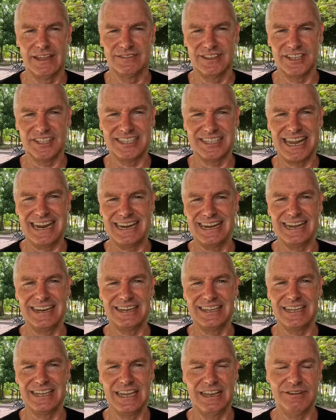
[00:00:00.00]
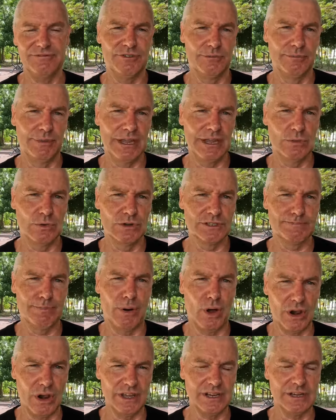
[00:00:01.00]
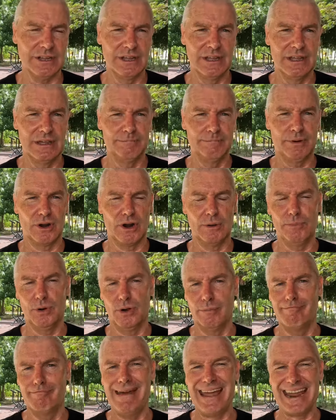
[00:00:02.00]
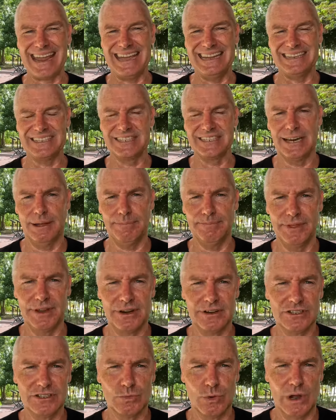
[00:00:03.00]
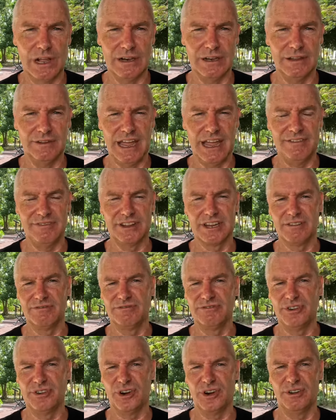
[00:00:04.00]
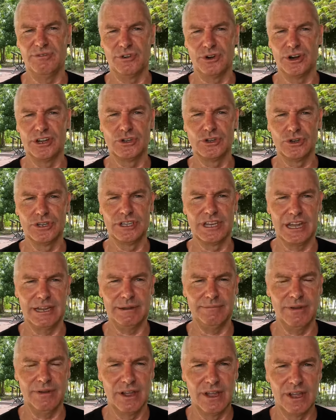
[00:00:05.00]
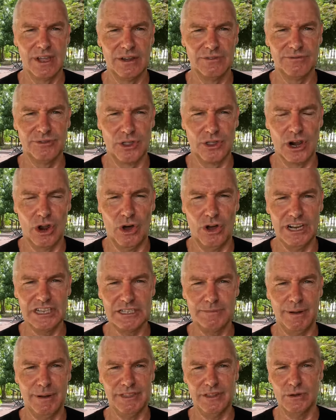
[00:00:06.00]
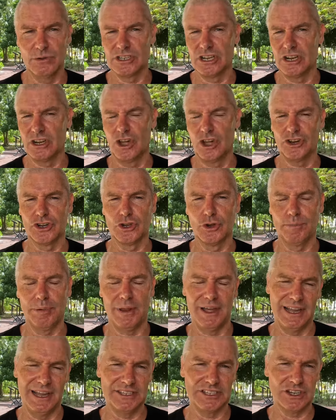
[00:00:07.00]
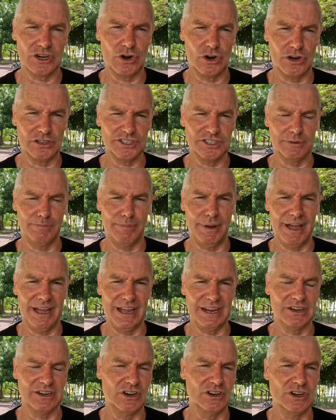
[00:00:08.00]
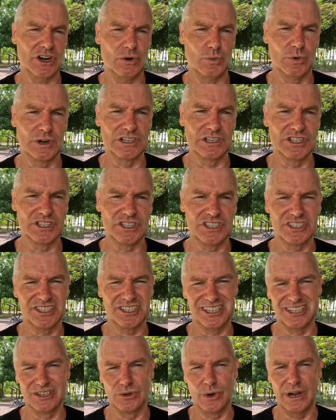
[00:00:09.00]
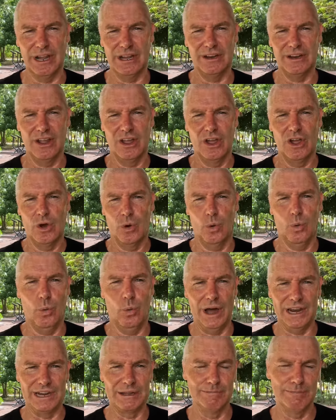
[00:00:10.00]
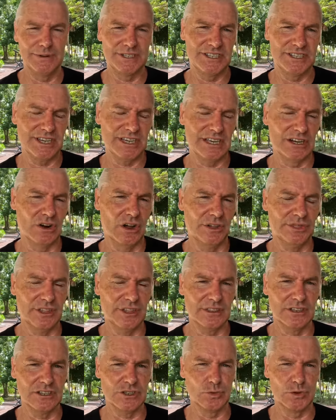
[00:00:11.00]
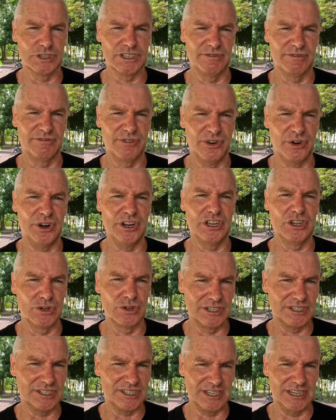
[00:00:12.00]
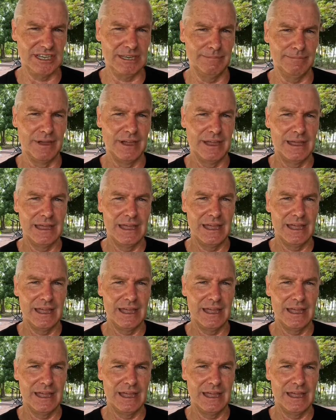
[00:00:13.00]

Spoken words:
The standout again for me was Pollock, but I put Mac Hansen up there as well, having a very, very good game for the Lions. But there was a lot of good players across the park, and I don't want to just single out one in particular. I think this was a very good team